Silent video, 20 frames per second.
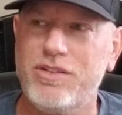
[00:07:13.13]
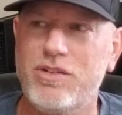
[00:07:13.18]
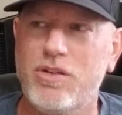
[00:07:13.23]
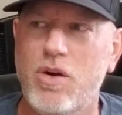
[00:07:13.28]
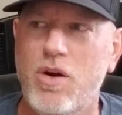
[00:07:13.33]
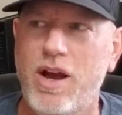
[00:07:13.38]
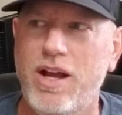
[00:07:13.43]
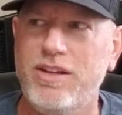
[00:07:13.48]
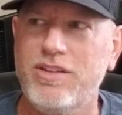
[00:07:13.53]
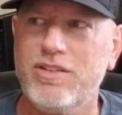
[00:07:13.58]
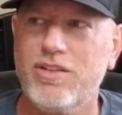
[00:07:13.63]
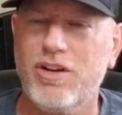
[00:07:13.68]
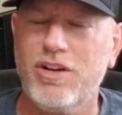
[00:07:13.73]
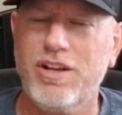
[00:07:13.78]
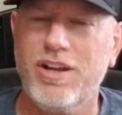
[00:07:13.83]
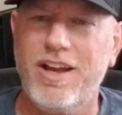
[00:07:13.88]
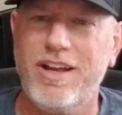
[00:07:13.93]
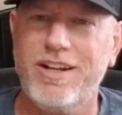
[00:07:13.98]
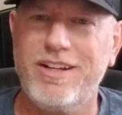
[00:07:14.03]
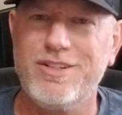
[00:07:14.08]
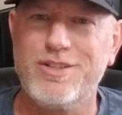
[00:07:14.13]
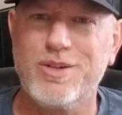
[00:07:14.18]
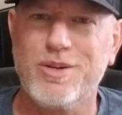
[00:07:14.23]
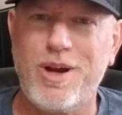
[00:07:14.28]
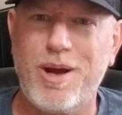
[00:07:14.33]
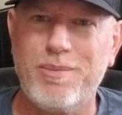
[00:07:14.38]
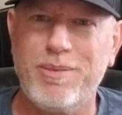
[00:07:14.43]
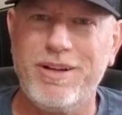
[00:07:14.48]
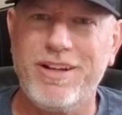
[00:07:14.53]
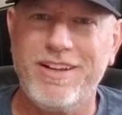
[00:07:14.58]
So I started kind of
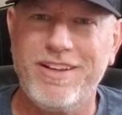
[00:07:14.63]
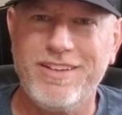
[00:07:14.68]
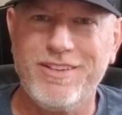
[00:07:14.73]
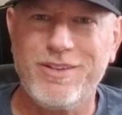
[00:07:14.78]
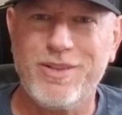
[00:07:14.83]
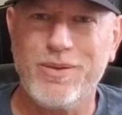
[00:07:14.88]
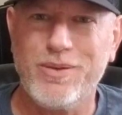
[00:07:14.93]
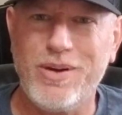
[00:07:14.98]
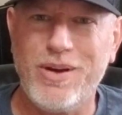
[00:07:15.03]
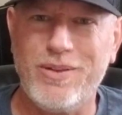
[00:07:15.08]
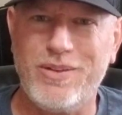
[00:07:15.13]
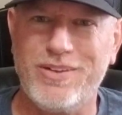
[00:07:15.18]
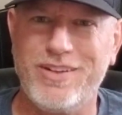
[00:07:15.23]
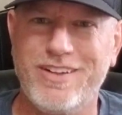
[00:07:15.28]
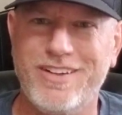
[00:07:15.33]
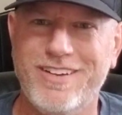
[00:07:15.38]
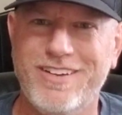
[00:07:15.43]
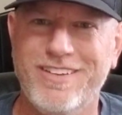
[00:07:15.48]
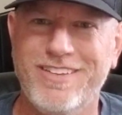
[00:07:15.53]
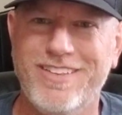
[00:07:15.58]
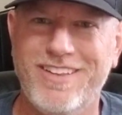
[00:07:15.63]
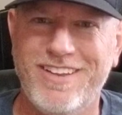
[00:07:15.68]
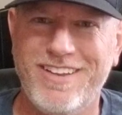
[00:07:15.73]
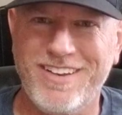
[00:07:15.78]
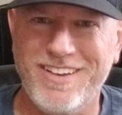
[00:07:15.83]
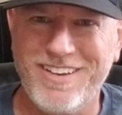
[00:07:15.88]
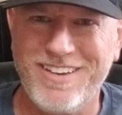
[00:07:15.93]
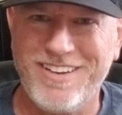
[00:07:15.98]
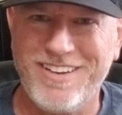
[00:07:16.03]
dropping hints throughout the year that